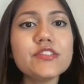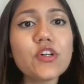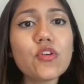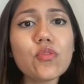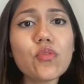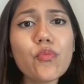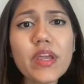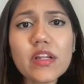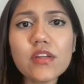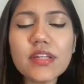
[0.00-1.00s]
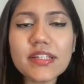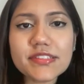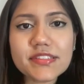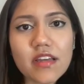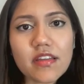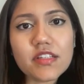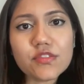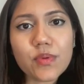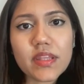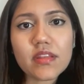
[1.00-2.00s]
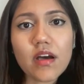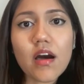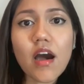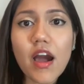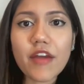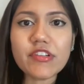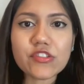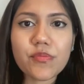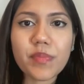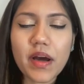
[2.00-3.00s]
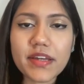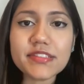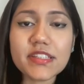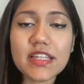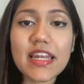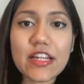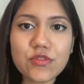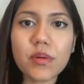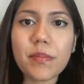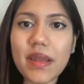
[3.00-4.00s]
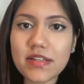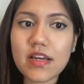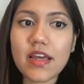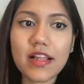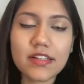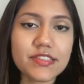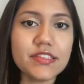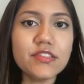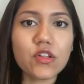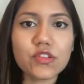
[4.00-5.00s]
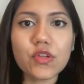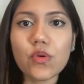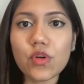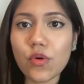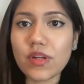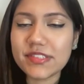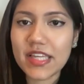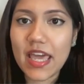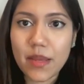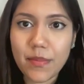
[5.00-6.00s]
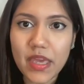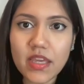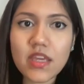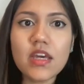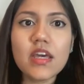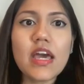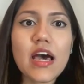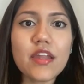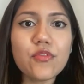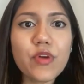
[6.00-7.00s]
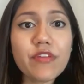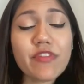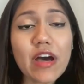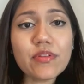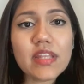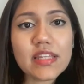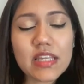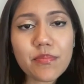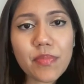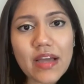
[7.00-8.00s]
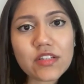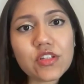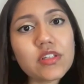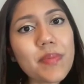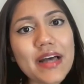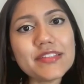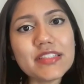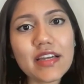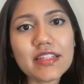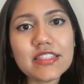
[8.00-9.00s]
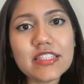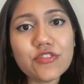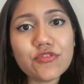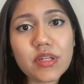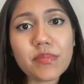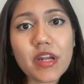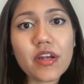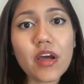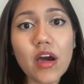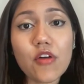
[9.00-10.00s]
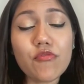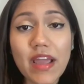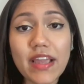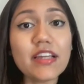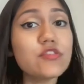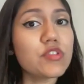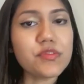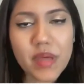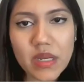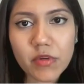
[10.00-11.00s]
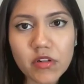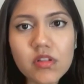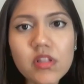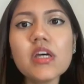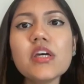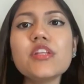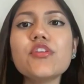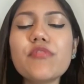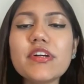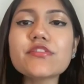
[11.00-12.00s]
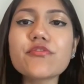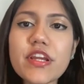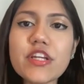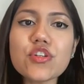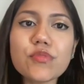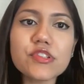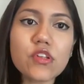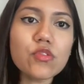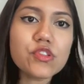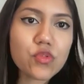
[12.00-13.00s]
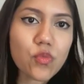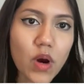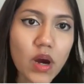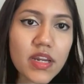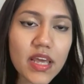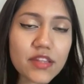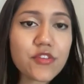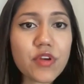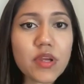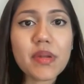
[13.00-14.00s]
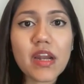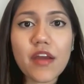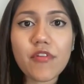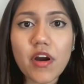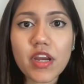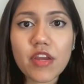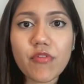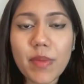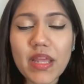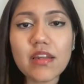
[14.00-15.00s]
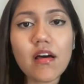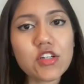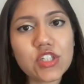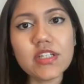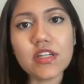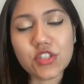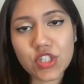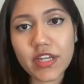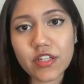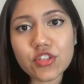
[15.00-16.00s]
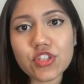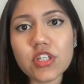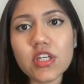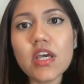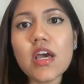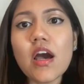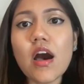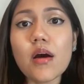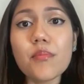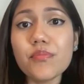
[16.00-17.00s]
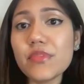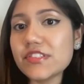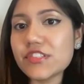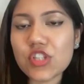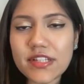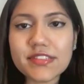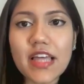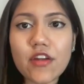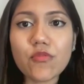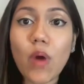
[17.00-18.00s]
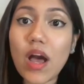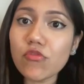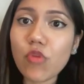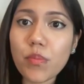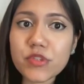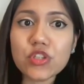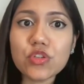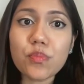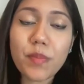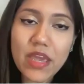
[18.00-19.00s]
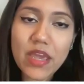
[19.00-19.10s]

So we included studies with a high risk of bias in the network meta-analysis, also known as the NMA, and we found that the impact on the PASI 19 treatment rankings was minimal. The risk ratio was close to 1, and the treatment hierarchy remained largely unchanged. This suggests that while ROB2